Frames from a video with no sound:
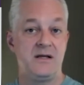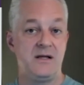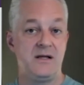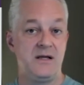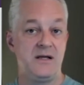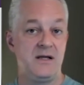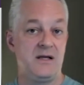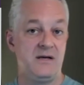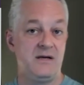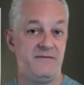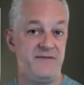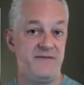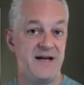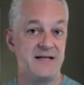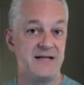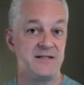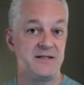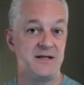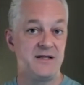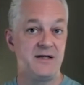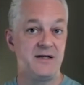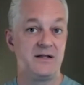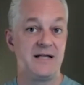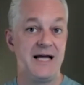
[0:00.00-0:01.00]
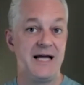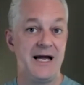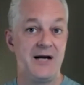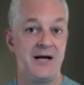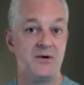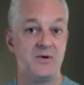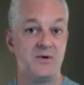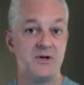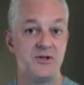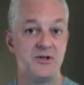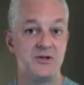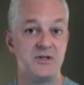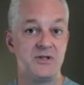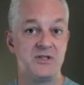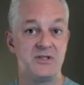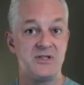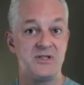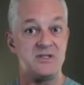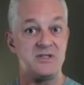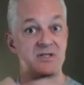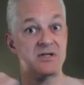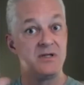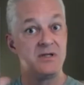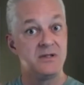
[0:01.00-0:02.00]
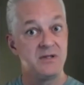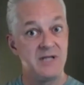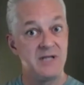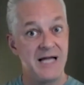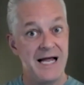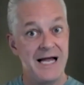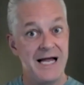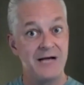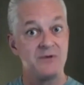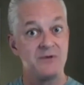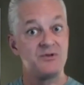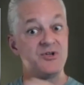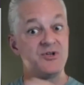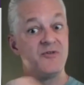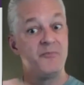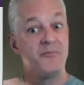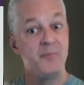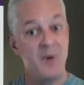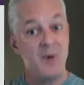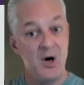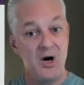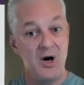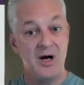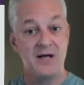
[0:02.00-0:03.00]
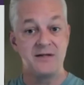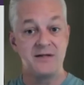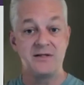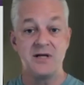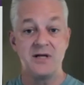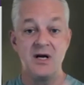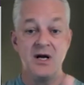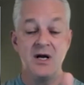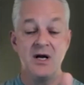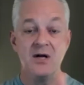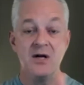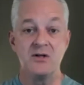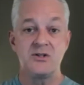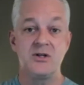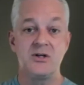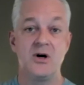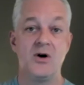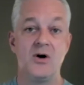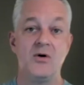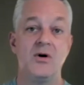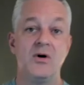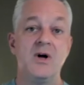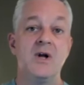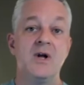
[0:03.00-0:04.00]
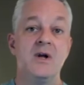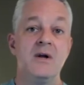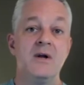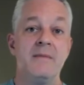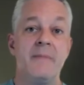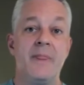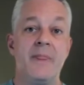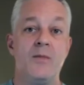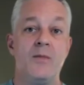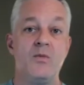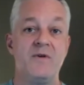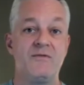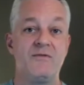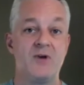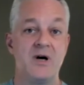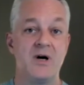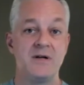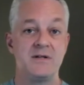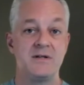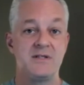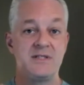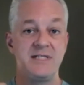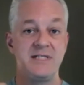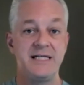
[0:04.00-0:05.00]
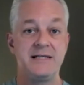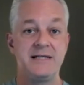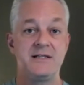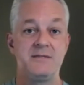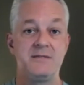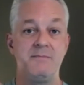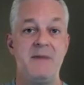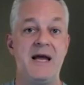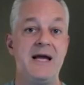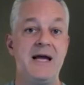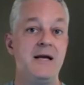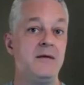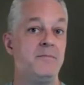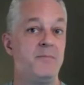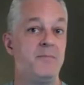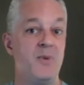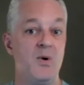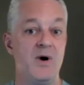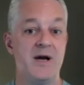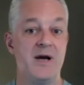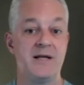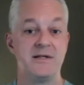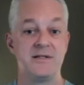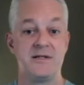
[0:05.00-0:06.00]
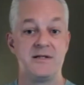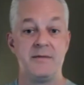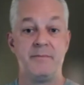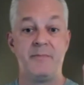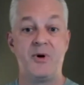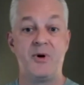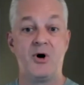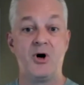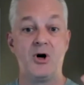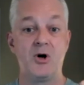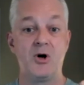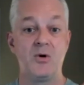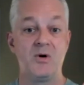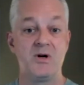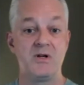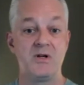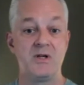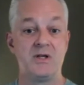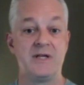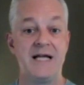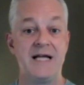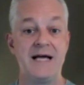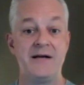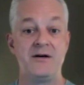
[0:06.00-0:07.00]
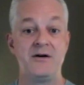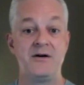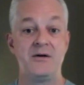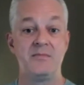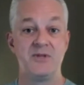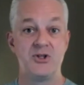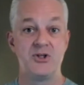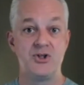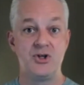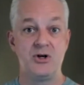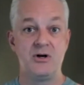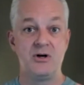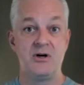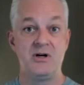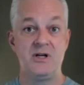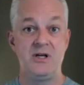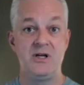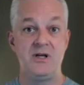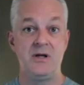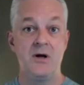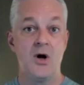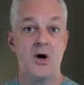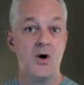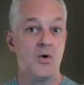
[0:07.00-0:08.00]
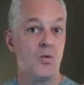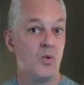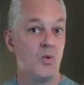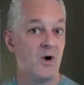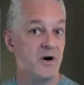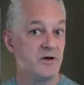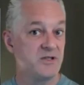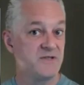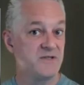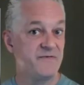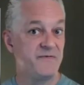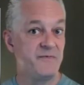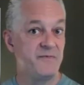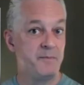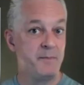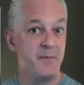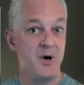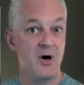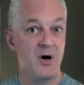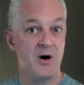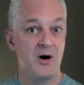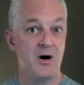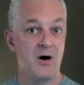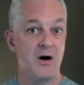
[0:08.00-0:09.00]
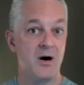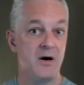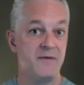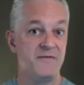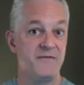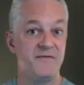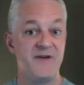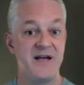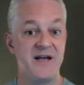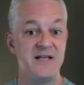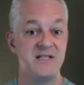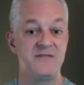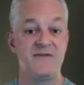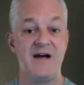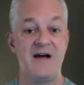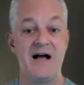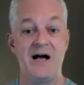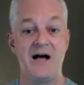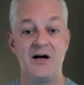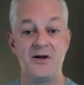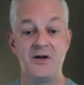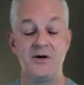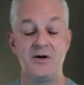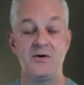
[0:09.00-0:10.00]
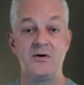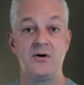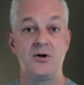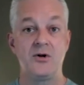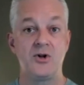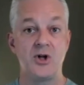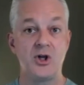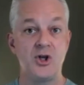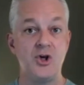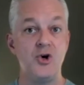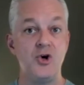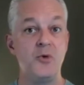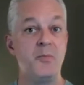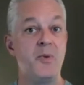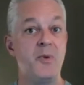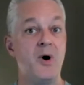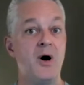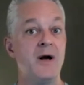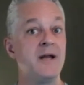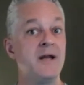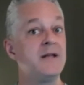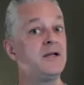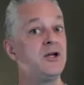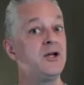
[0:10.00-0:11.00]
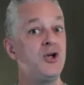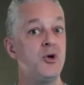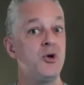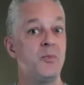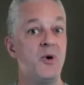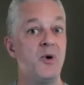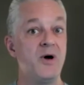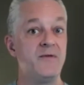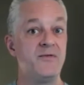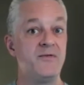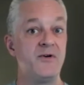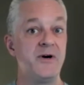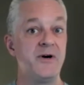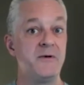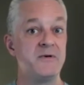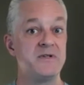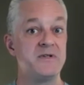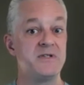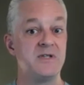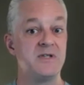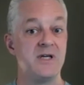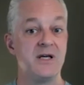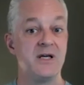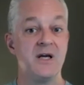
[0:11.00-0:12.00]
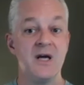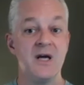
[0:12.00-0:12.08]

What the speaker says: investing language. This is the language of bonds. So we've got 6 main points: the borrower, the lender, maturity, what is par, face value, the coupon, and the coupon frequency.